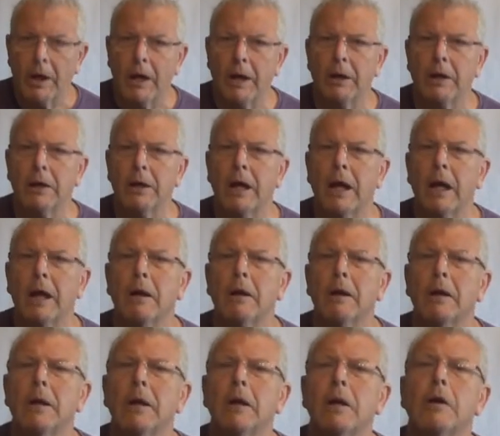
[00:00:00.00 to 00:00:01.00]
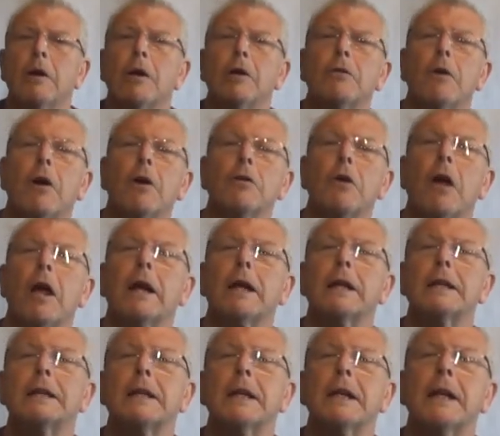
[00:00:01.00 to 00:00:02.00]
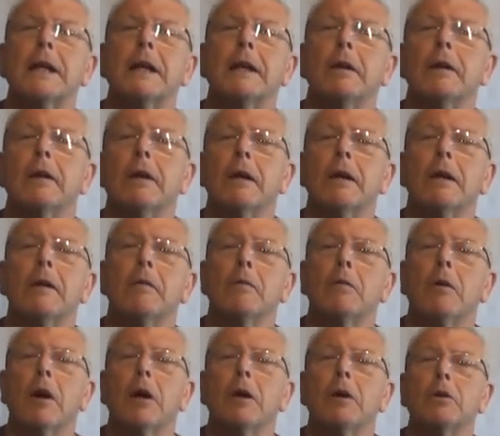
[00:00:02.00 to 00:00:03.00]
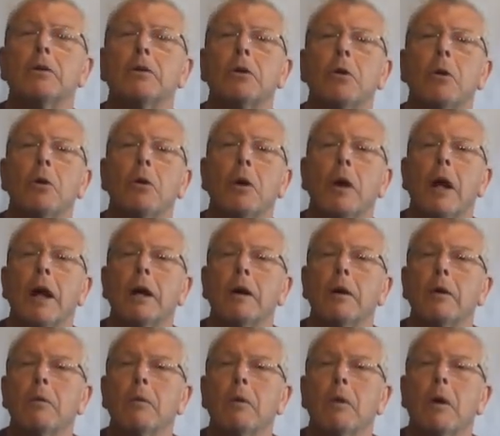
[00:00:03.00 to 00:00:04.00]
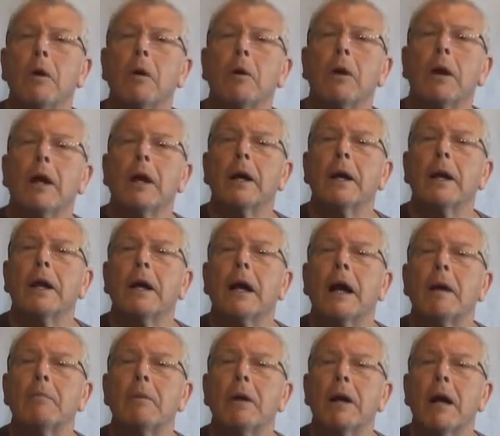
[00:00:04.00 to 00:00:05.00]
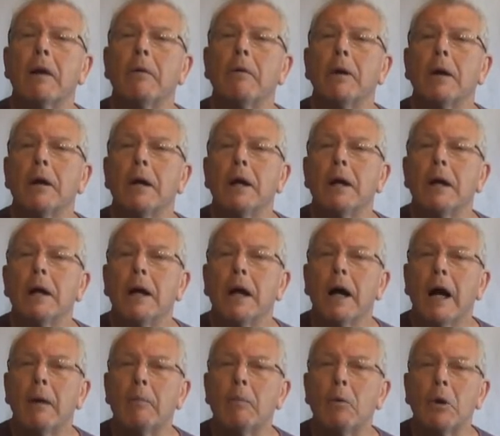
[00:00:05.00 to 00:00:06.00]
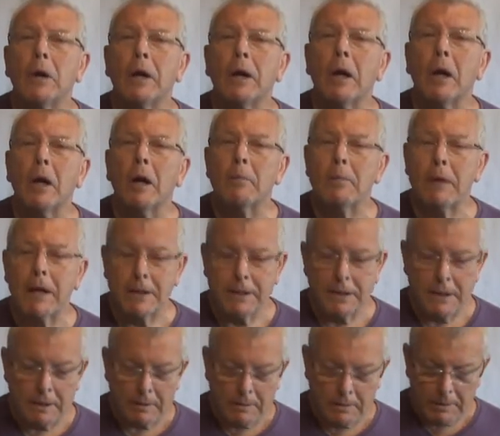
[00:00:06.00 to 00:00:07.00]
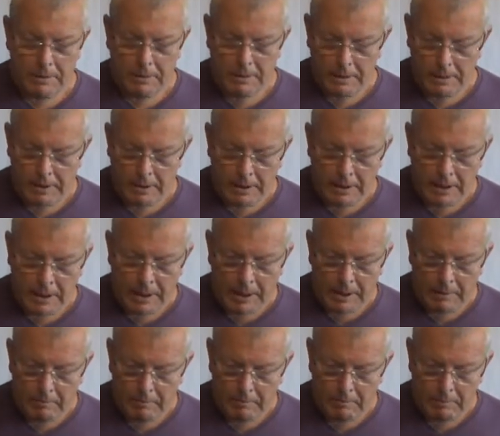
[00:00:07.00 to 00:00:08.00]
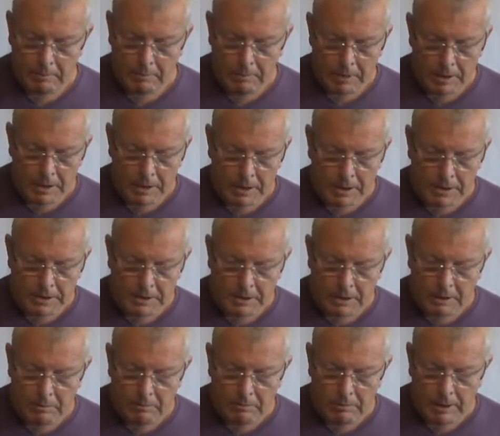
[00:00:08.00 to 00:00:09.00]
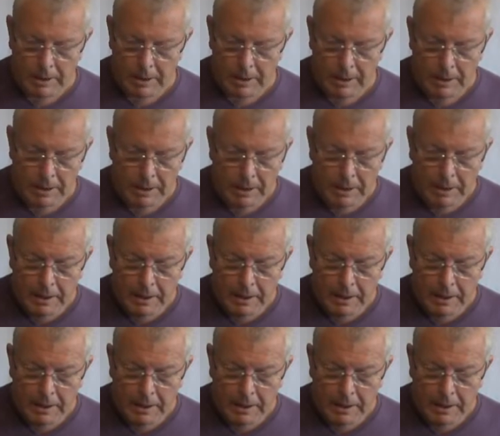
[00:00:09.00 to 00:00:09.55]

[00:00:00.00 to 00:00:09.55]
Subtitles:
and as far as I can see, what I used to look like, what I look like in the camera now, I'm looking a lot better. And so